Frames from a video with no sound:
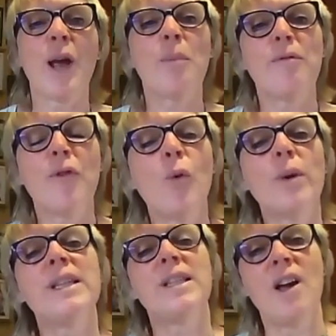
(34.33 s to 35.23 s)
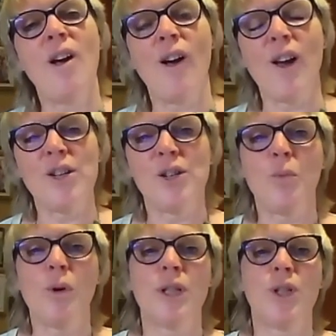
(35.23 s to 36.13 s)
Now, before we start, I
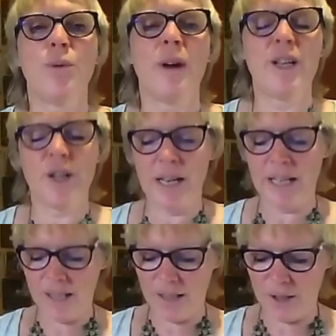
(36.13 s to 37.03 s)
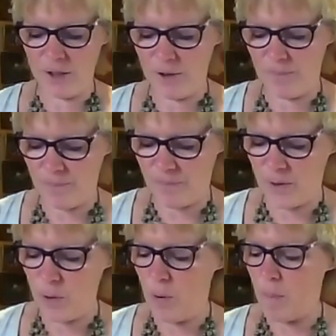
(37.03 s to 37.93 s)
just want to actually
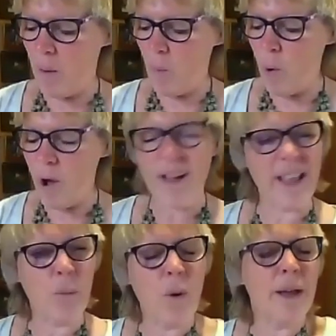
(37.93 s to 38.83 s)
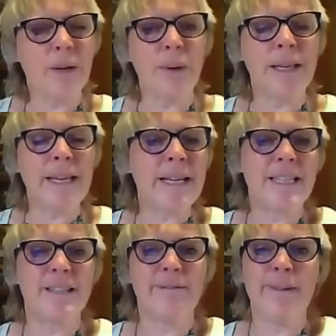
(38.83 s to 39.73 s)
talk about why. Why do we
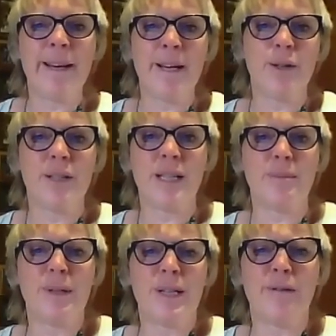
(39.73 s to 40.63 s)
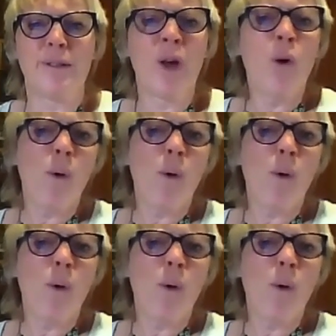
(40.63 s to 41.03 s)
need to reuse these materials?